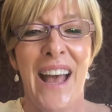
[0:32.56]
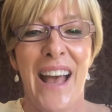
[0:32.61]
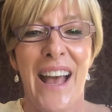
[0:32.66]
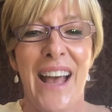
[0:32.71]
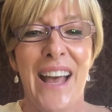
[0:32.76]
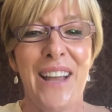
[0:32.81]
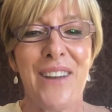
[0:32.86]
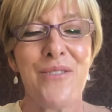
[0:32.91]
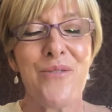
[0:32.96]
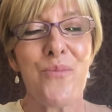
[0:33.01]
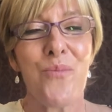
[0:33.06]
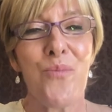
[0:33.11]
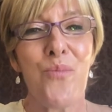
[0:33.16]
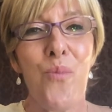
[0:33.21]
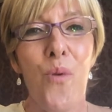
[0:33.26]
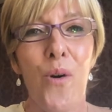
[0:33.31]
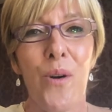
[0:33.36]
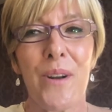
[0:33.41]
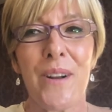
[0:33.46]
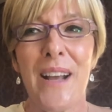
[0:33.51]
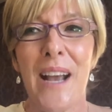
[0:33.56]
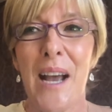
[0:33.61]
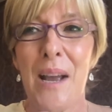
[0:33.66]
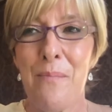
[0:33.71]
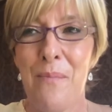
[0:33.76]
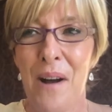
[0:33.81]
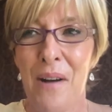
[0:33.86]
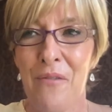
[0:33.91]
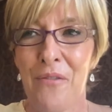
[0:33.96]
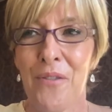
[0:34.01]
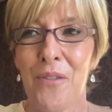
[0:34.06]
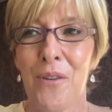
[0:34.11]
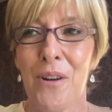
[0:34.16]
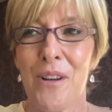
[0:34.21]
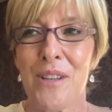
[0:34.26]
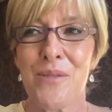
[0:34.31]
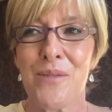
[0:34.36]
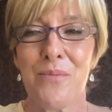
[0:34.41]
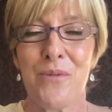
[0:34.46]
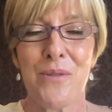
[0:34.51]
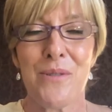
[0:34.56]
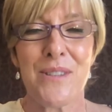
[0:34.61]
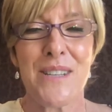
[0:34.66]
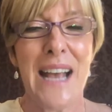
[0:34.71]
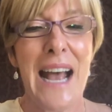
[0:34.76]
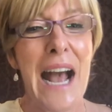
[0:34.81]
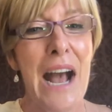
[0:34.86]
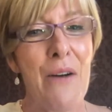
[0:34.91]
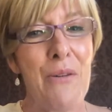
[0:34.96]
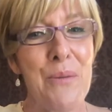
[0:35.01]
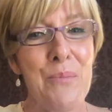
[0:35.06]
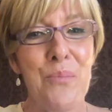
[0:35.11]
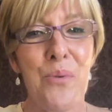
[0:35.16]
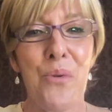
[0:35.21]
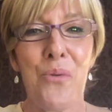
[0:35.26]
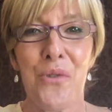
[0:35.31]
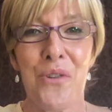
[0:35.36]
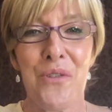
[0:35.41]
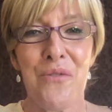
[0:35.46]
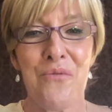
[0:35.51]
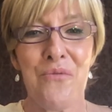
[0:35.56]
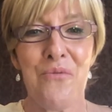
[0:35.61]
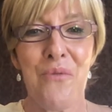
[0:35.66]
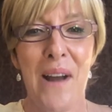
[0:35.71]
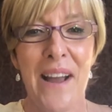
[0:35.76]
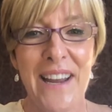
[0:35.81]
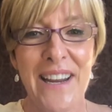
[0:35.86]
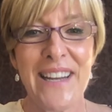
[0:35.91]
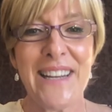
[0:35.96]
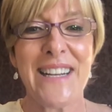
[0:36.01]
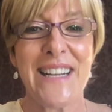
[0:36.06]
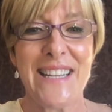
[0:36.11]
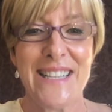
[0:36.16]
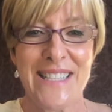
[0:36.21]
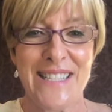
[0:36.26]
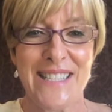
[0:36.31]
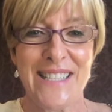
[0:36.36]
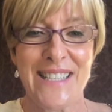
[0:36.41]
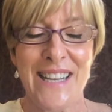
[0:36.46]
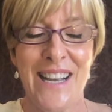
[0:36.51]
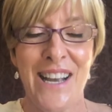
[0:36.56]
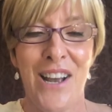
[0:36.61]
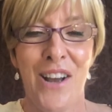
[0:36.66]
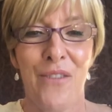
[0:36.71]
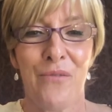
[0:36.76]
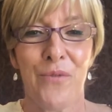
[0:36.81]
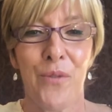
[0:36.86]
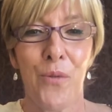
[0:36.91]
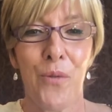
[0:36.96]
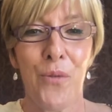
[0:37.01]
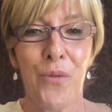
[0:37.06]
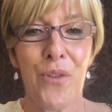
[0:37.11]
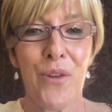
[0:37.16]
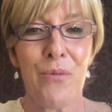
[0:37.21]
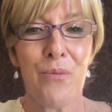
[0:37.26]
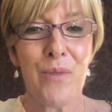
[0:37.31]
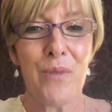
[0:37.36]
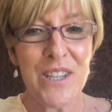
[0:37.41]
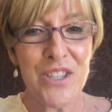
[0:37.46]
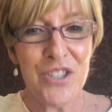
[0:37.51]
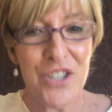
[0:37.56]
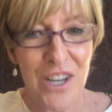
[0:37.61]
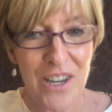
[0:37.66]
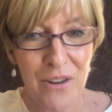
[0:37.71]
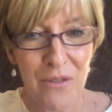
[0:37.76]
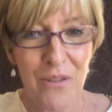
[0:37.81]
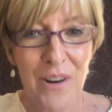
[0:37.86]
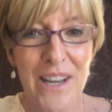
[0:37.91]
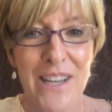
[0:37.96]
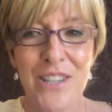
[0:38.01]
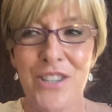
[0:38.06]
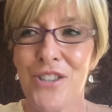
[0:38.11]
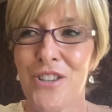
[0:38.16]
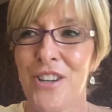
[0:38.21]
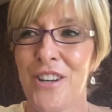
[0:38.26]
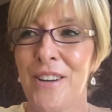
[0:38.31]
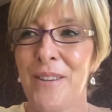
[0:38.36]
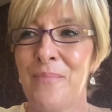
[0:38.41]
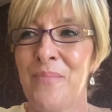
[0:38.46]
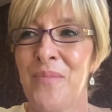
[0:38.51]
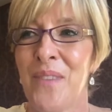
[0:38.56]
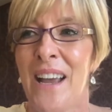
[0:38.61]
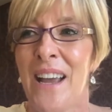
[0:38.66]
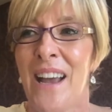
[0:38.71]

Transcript: And what came up for us was how important rain is for the regeneration,